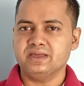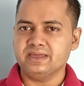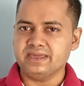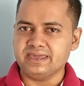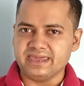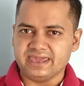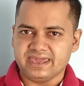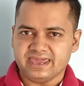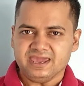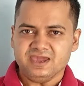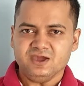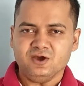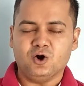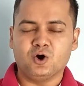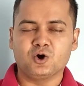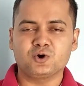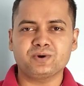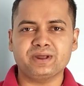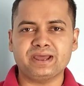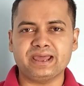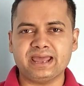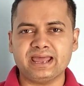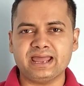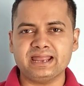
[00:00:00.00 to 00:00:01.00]
A
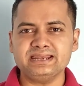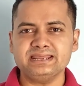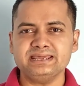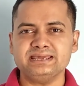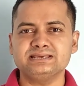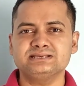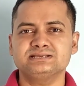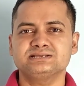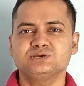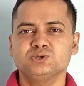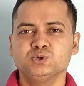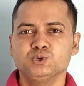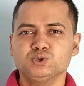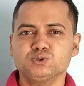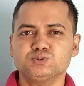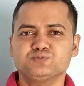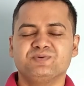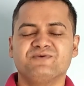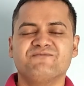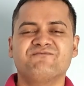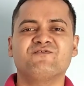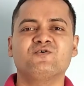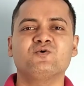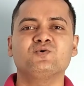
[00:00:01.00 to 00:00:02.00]
or an is used
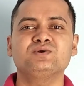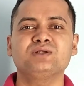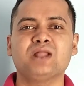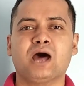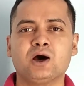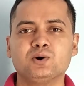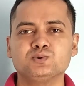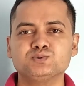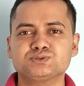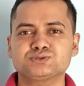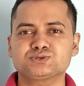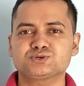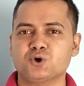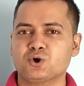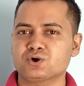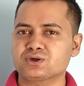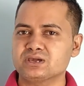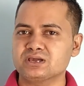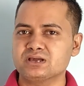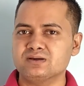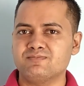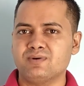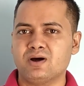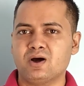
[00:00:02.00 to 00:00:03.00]
before nouns
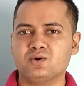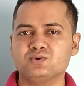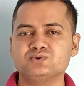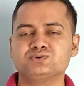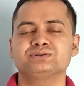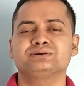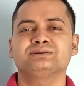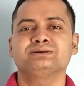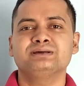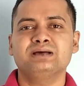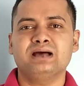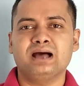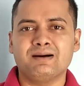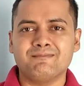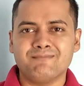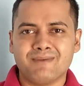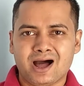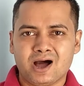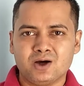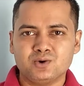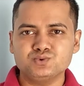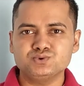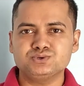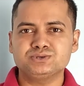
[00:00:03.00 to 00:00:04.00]
talking about
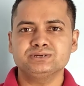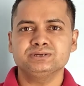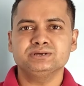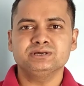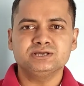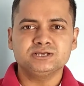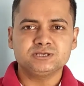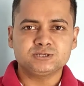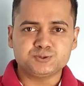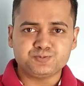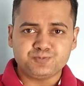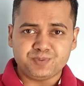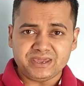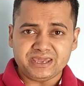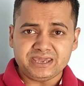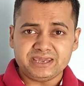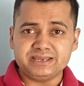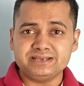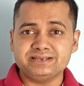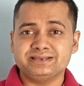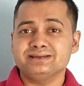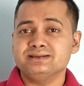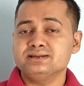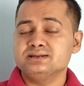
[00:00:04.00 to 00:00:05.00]
amount,
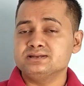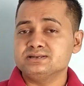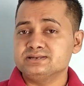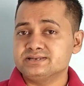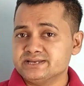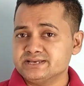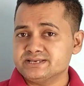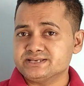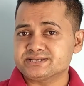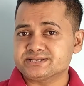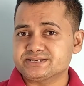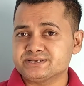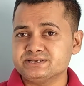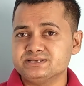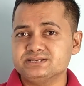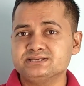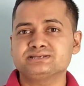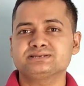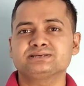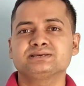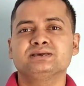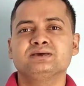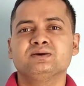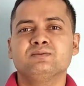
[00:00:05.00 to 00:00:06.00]
speed,
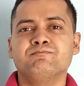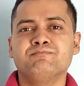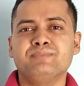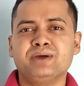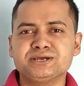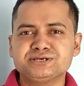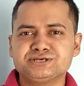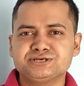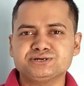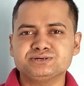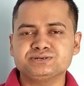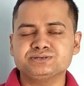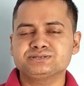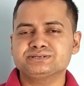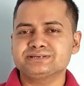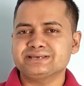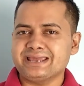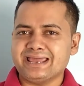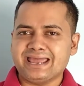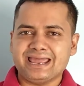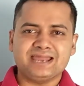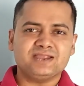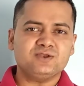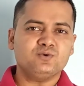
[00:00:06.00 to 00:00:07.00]
distance,
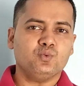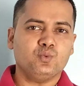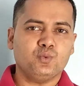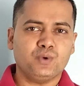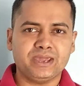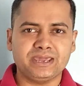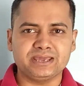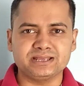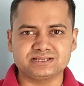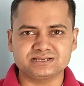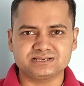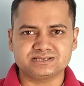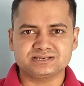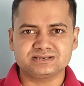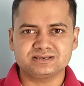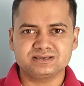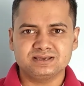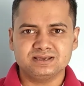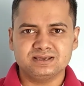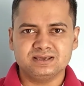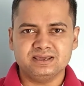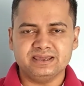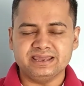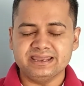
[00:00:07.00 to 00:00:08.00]
measures, and weights.
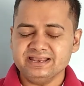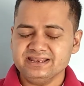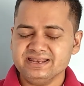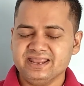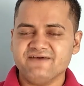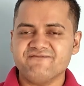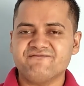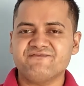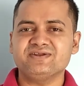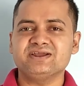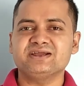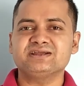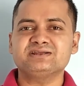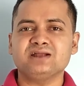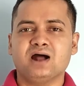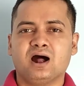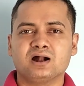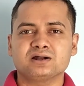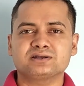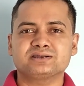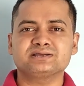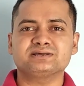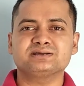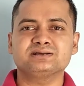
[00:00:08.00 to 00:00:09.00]
Indefinite
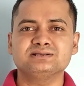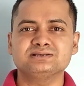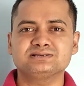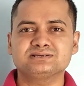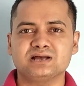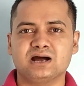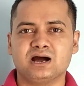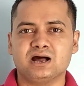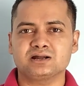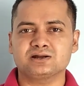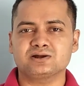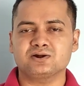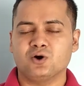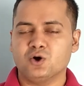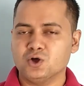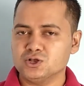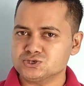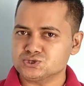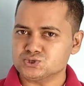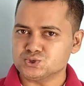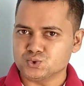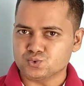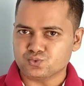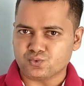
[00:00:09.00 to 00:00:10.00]
articles are
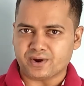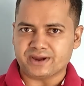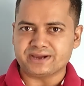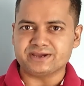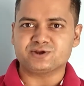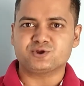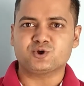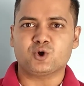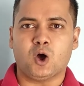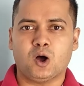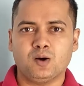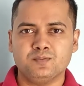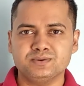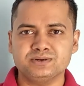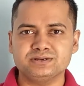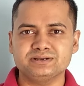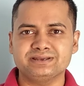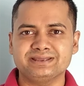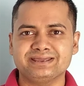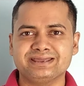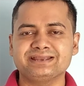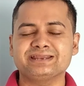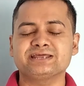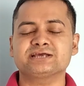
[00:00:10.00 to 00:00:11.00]
also quite
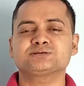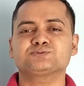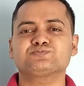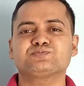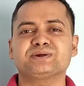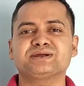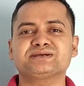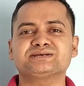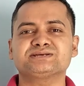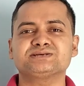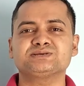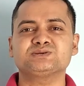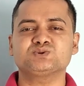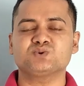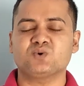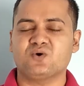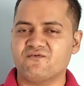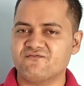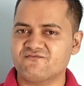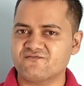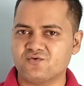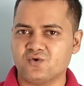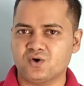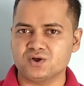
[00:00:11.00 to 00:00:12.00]
common in expressions
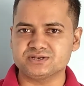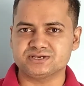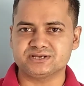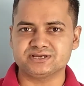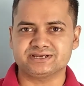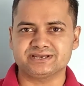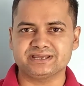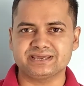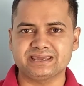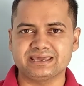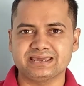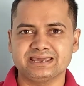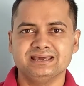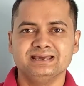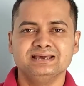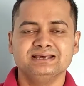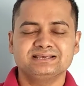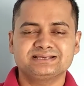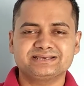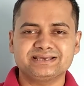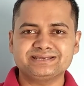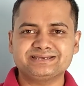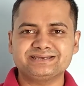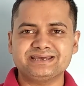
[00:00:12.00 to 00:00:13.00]
of quantity,
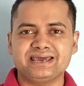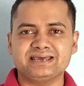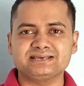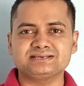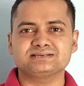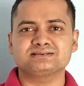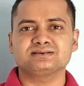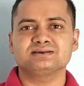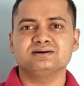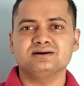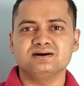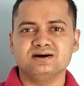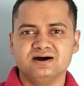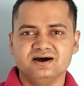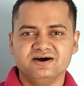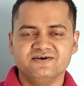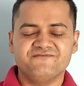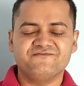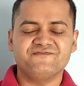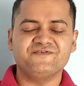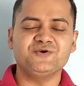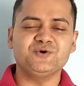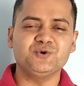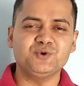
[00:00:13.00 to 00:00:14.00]
such as a
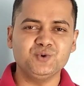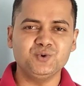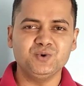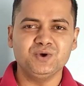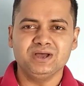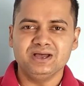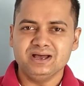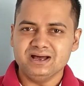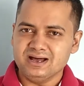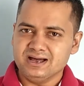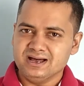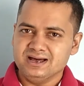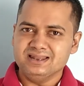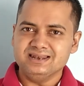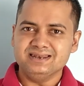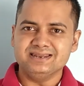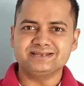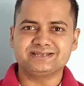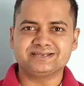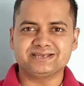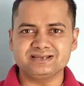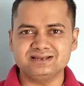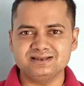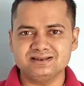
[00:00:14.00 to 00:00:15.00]
few, a
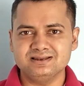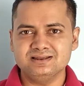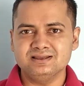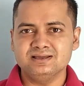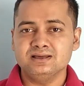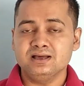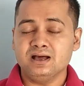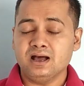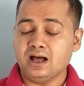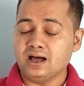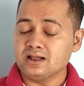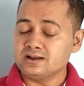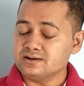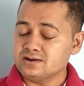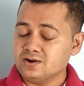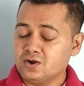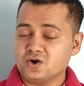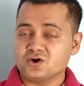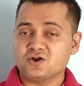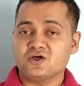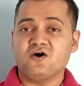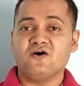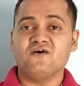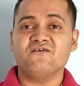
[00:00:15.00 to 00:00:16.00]
little, a
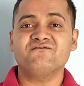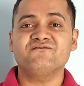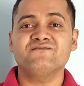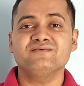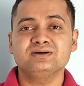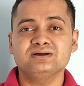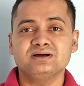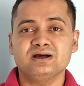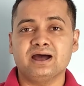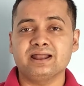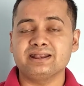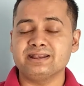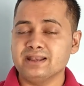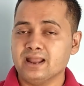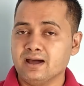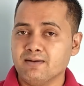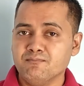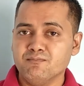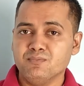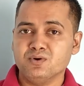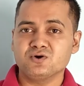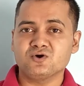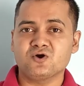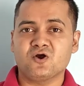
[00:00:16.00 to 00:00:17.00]
lot of, a
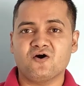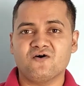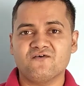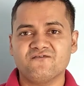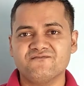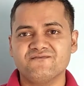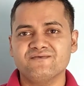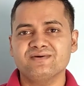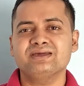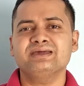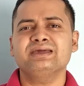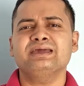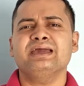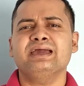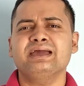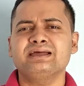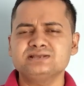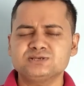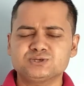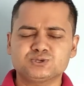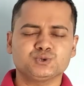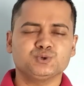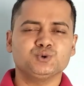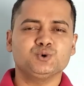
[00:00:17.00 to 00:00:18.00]
number of,
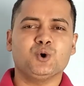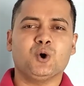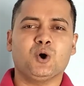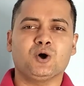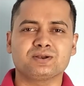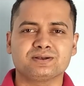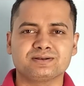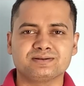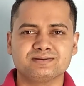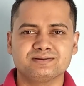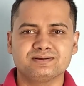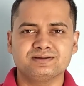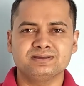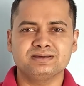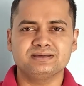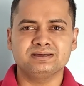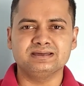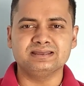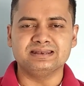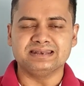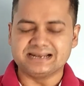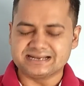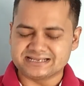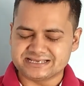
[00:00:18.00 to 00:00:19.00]
and so on.
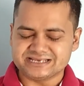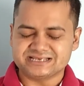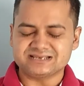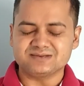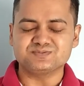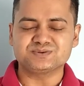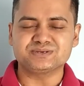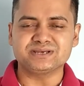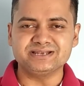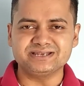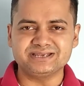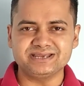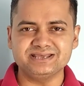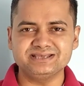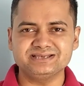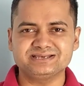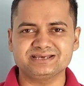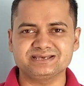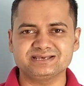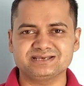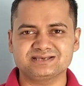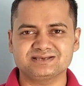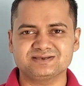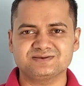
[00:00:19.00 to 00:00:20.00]
Let's see some
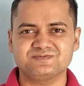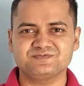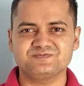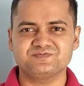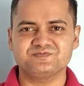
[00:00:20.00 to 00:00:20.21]
sentences.